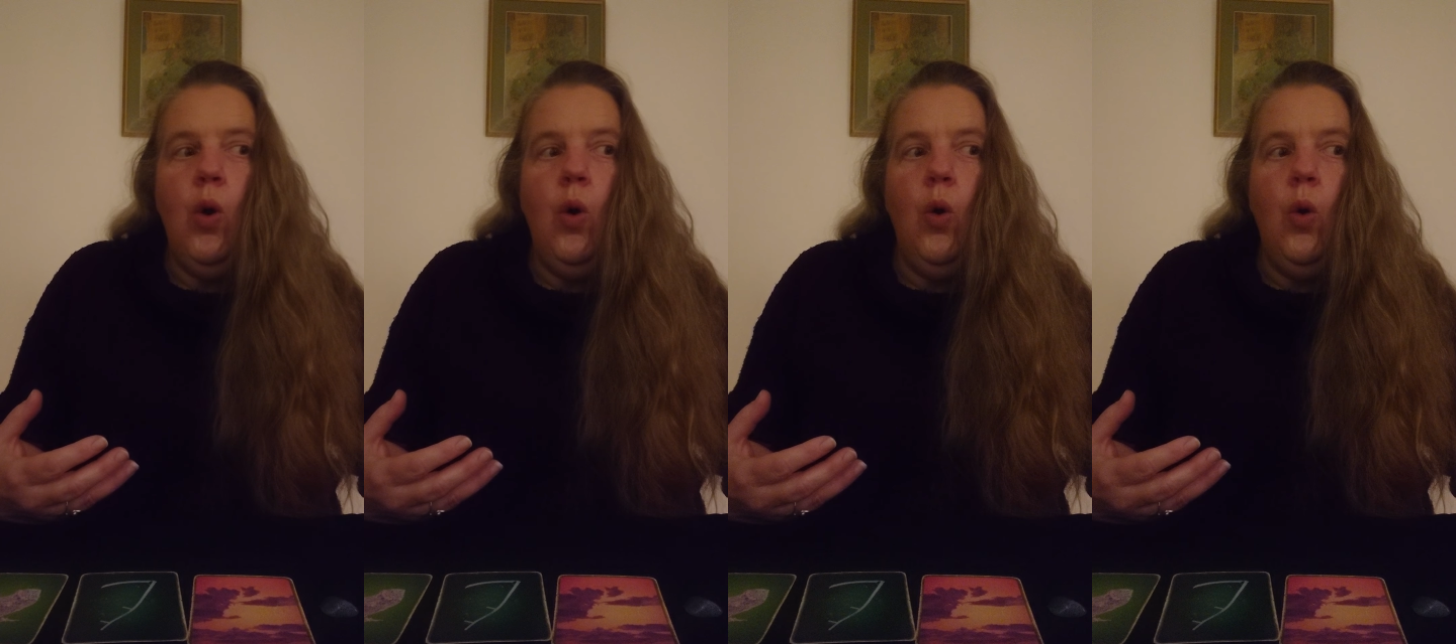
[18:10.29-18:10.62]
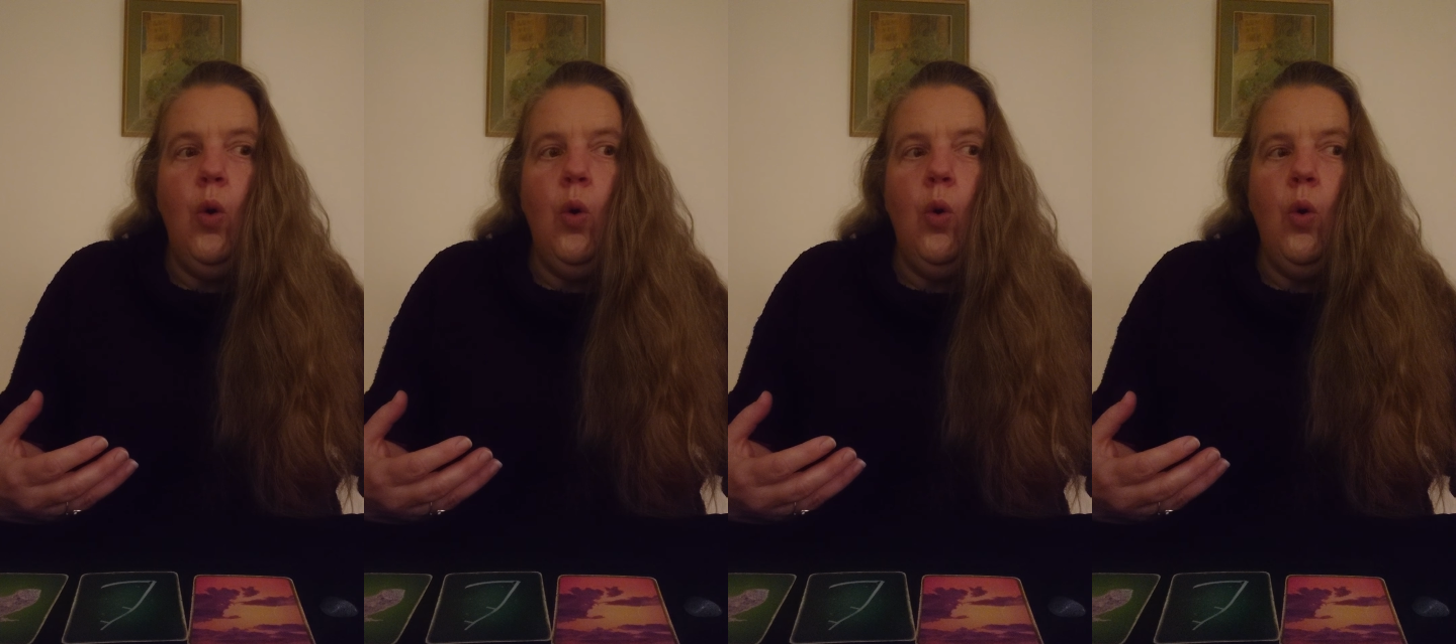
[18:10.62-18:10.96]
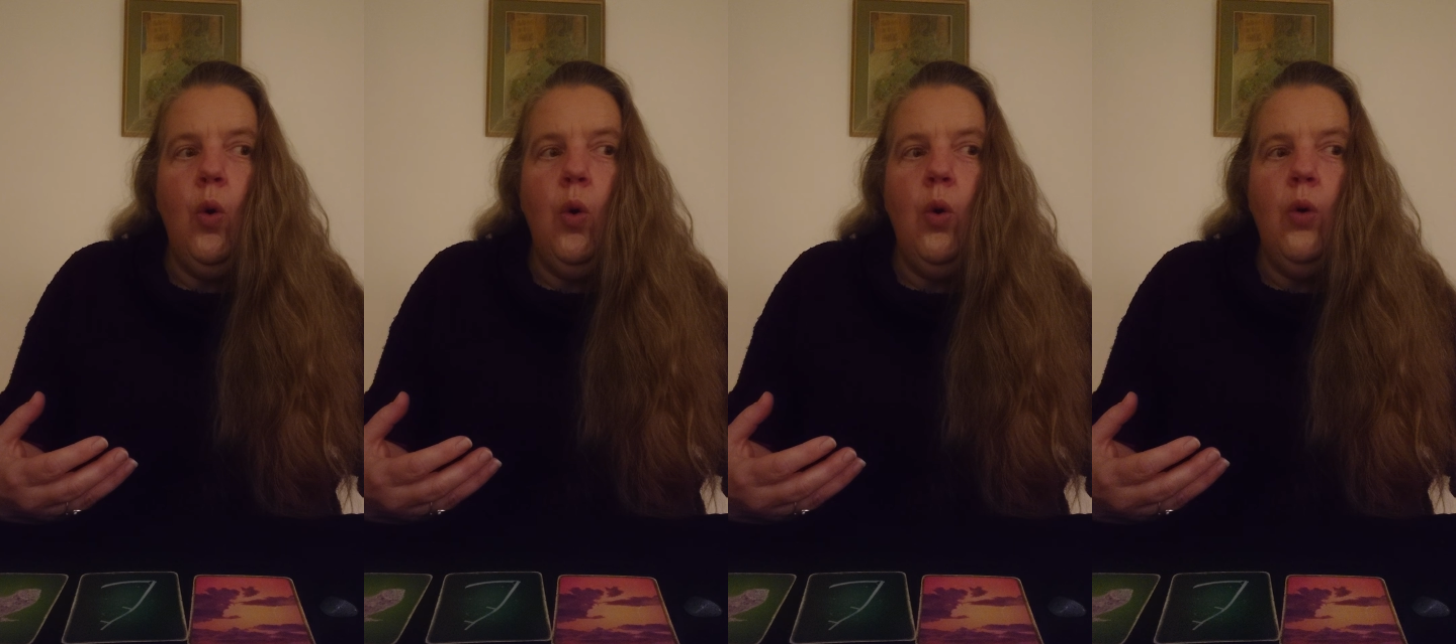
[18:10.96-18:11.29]

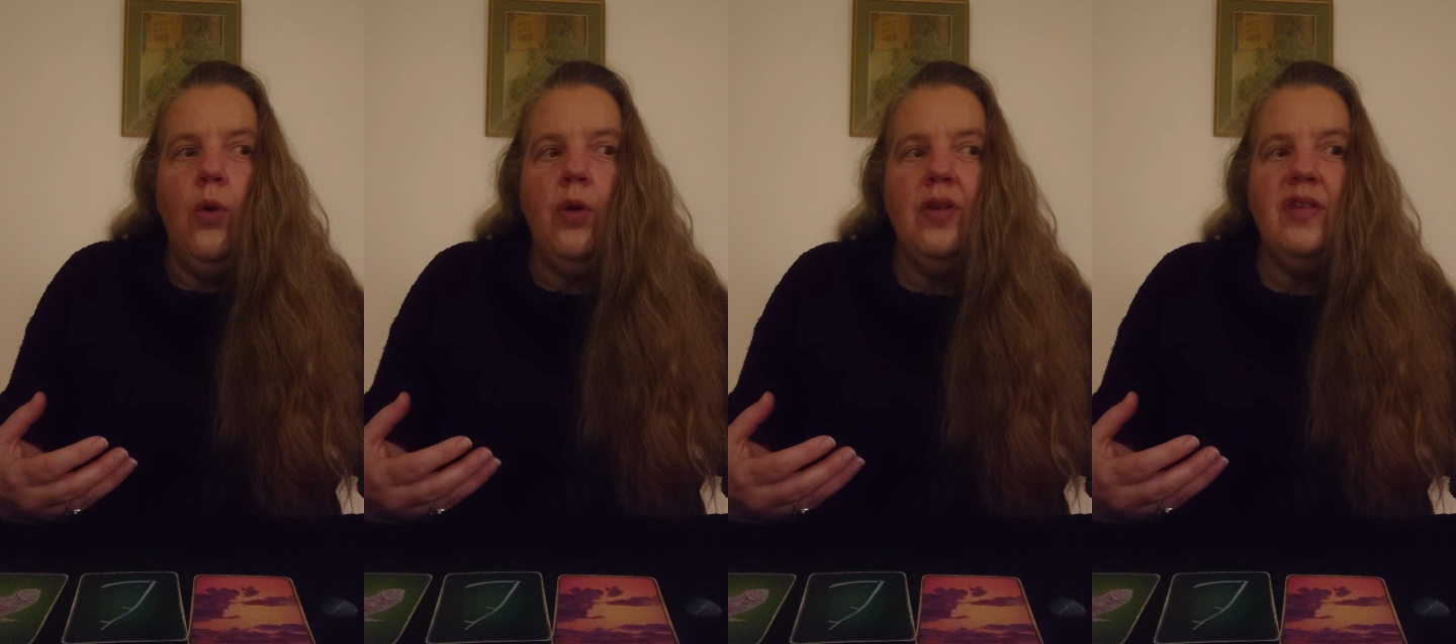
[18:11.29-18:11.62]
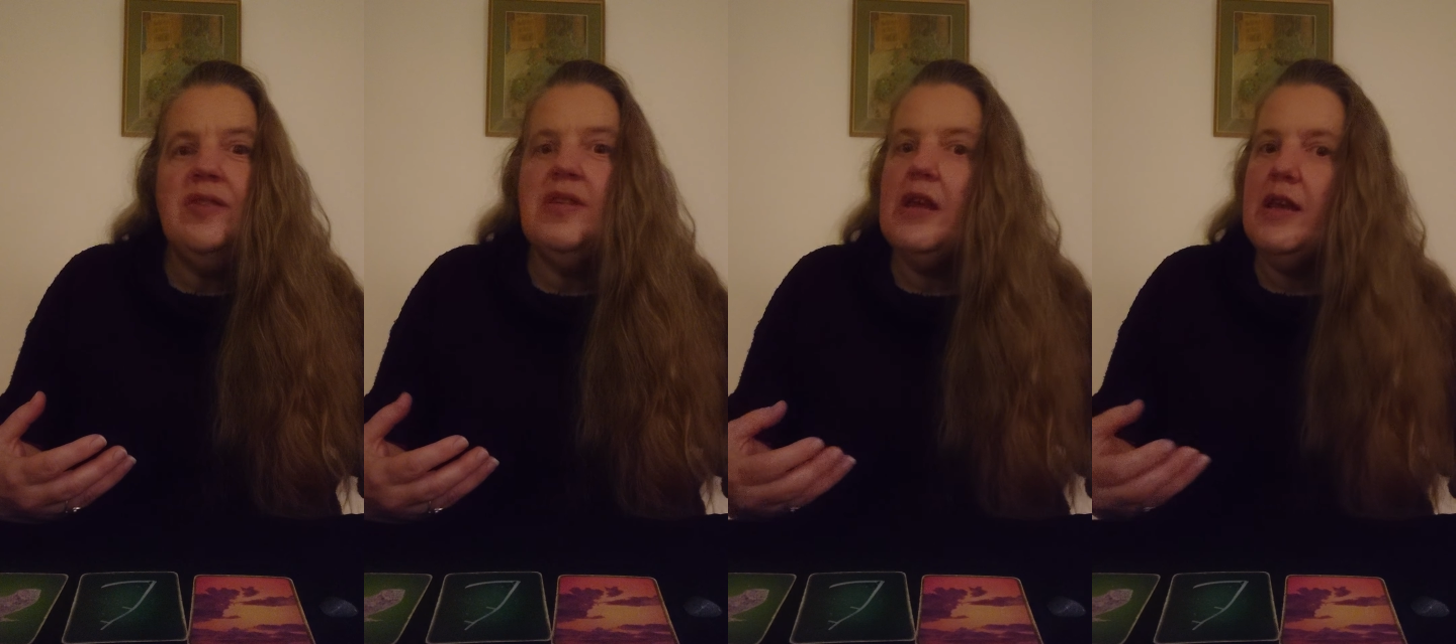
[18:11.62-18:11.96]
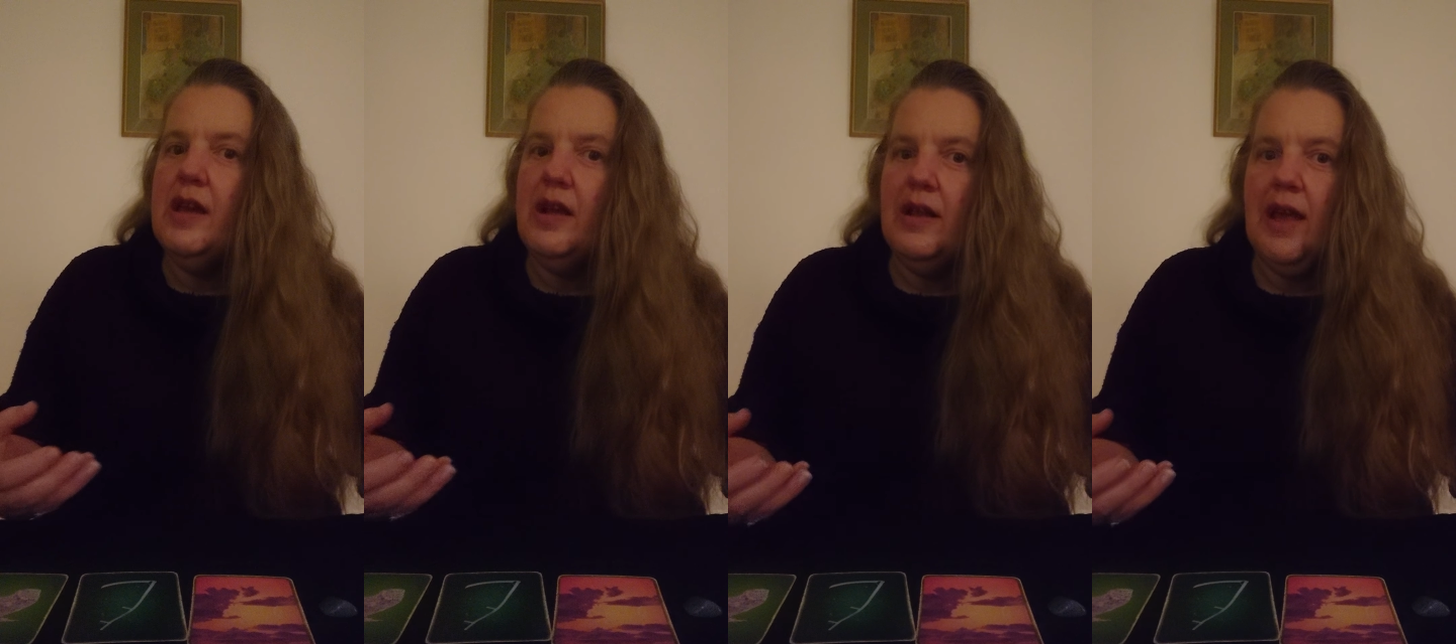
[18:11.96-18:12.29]
or
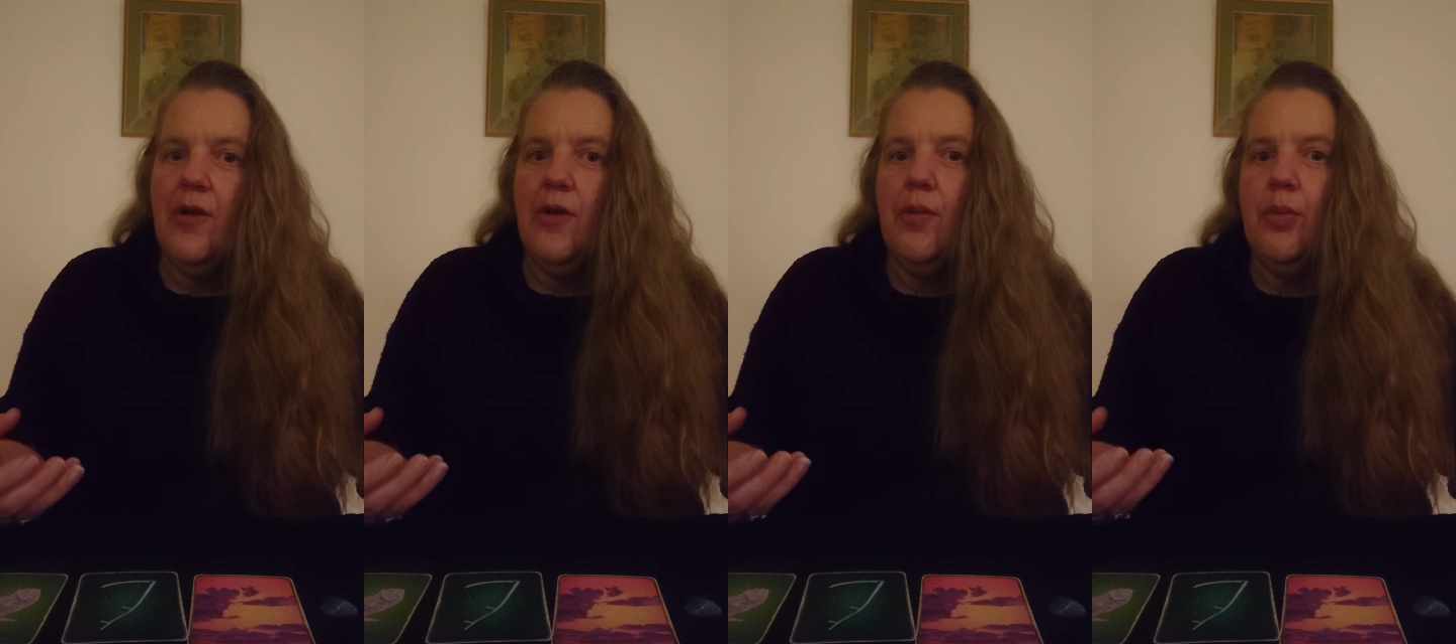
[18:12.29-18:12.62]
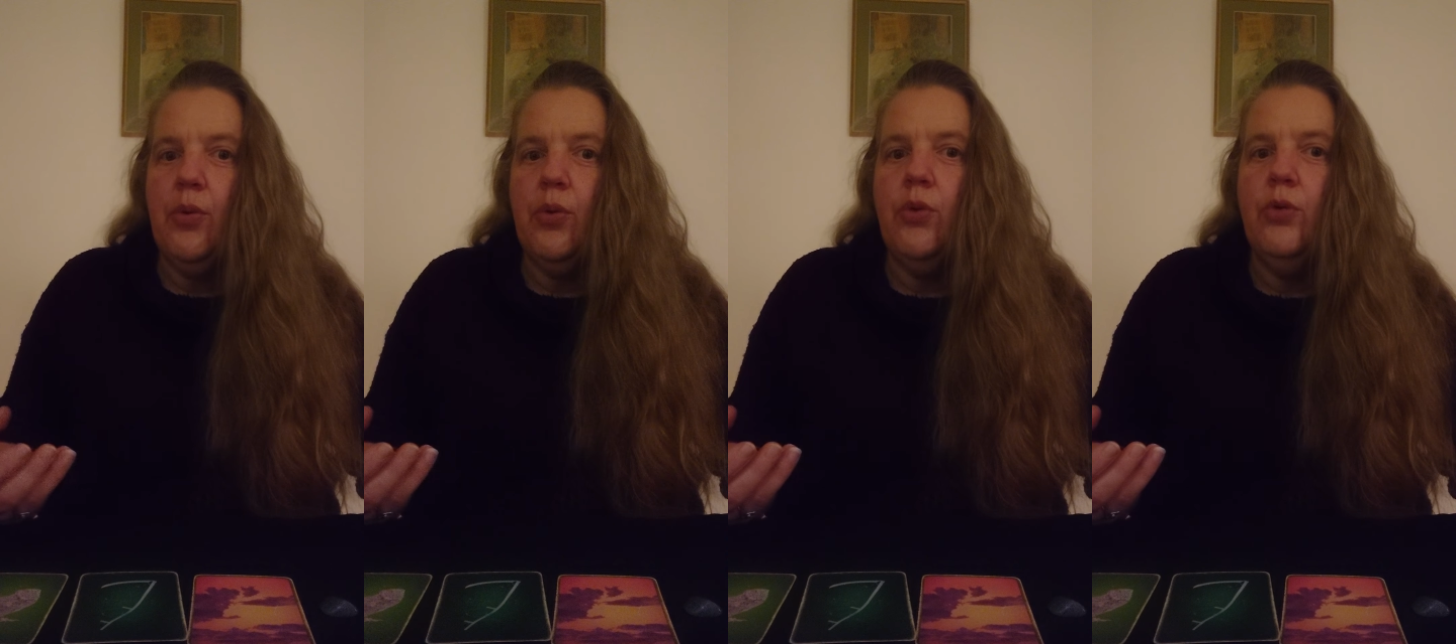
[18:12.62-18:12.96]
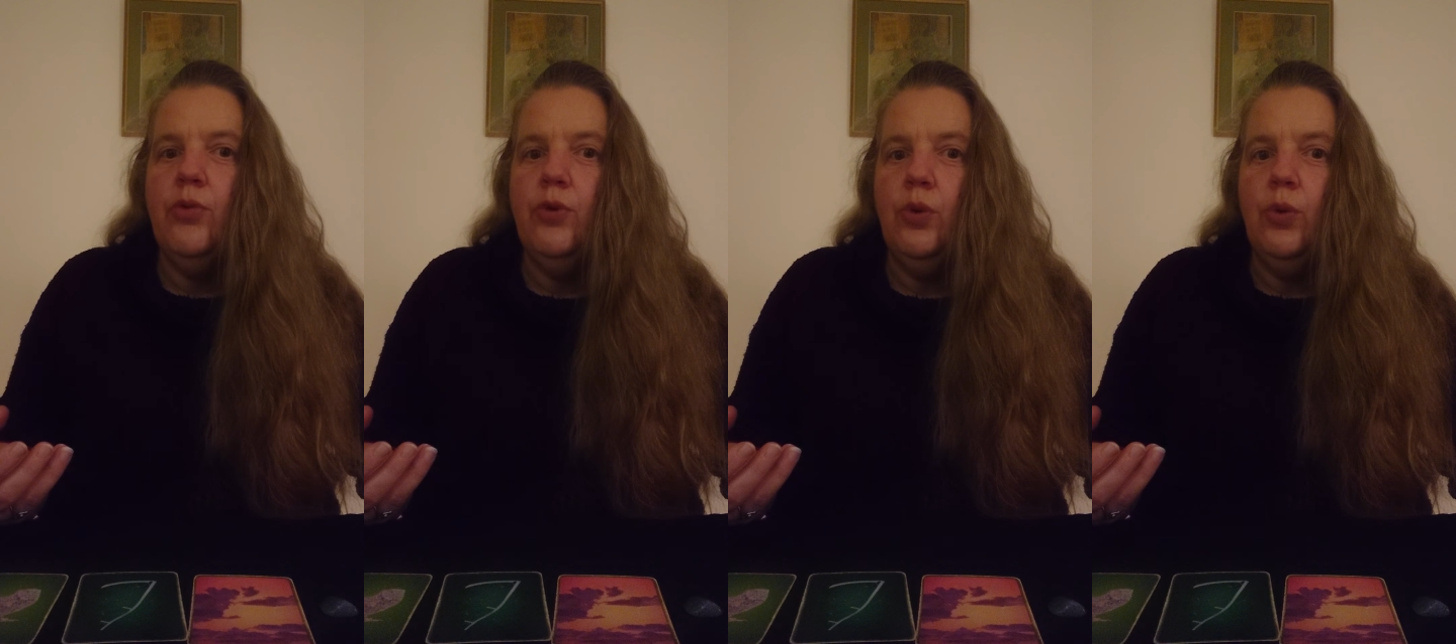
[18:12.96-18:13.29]
seeking their
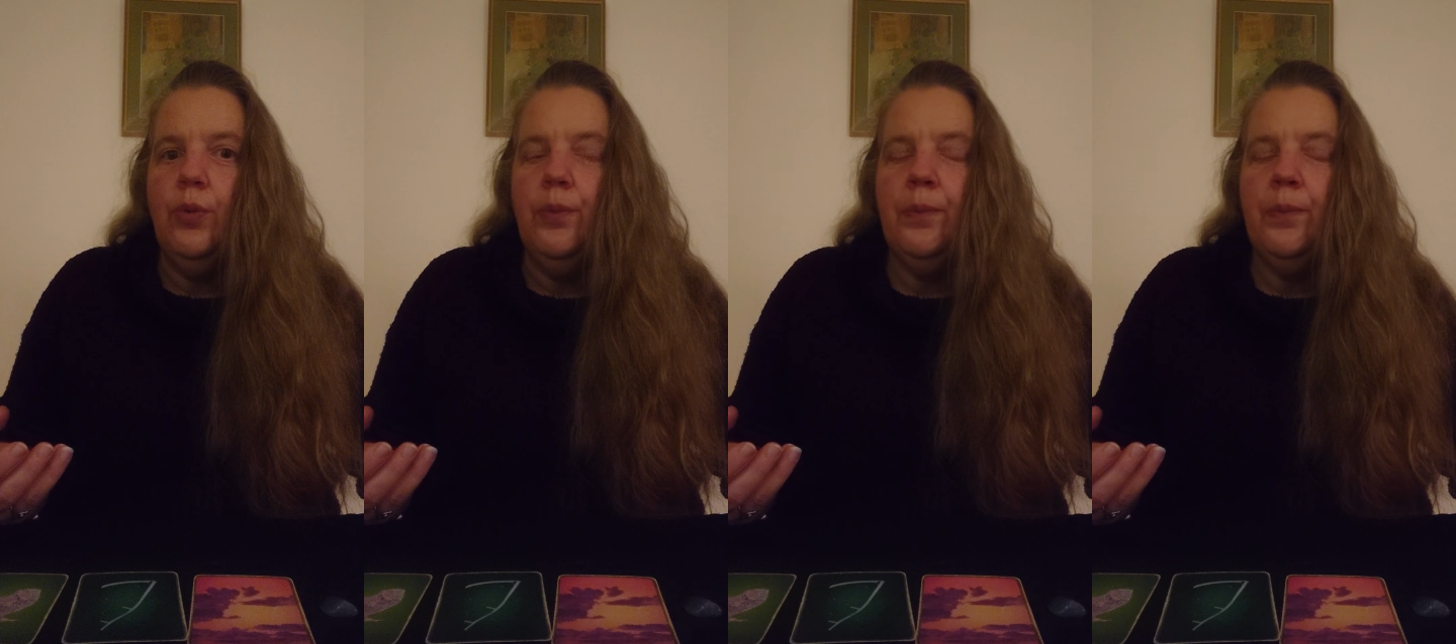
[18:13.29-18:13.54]
approval.